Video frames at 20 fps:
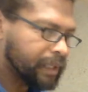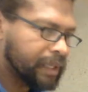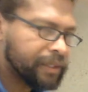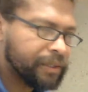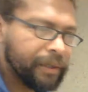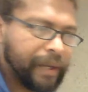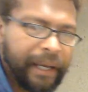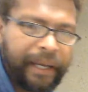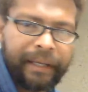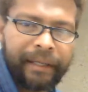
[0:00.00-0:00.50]

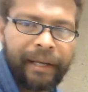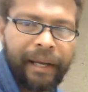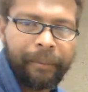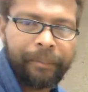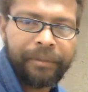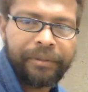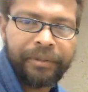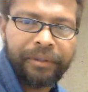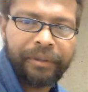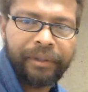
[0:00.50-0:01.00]
I had an
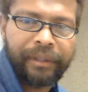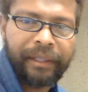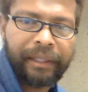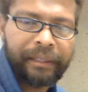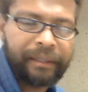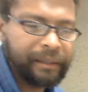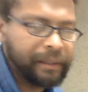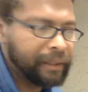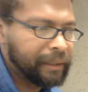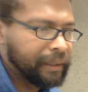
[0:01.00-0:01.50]
opportunity
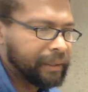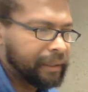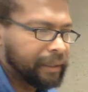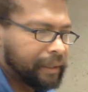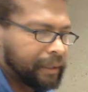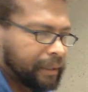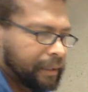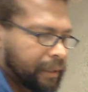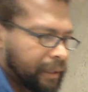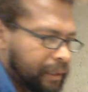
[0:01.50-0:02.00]

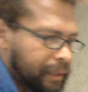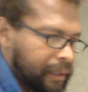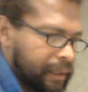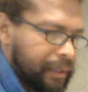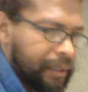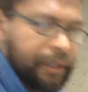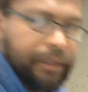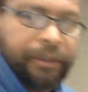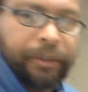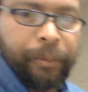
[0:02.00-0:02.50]

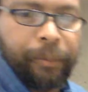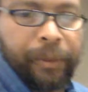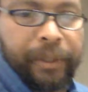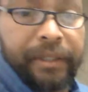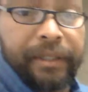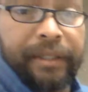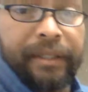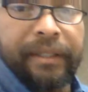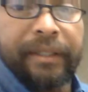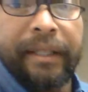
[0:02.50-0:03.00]
to
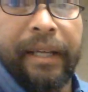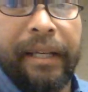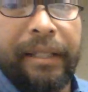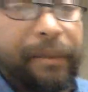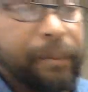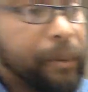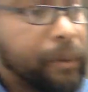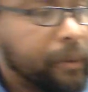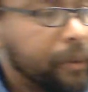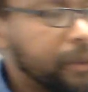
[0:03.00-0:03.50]
preach this gospel.